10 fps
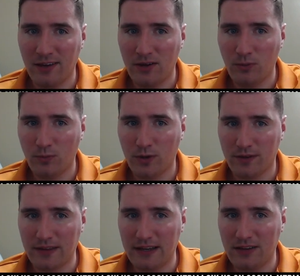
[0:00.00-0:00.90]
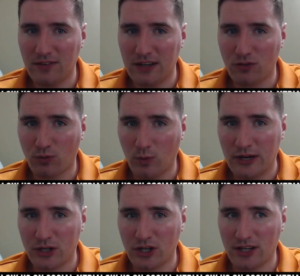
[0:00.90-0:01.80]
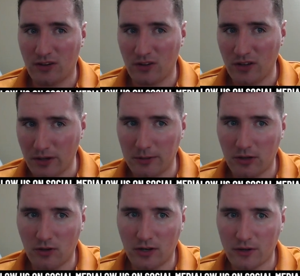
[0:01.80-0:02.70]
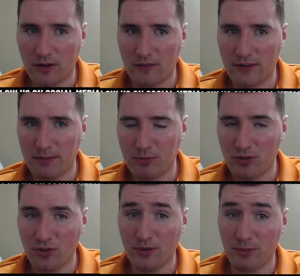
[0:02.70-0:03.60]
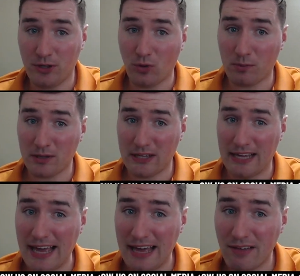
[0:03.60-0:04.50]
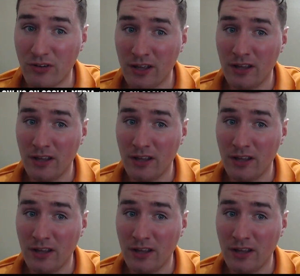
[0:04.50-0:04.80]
We want to thank you guys for watching a little bit longer of an episode than we normally have.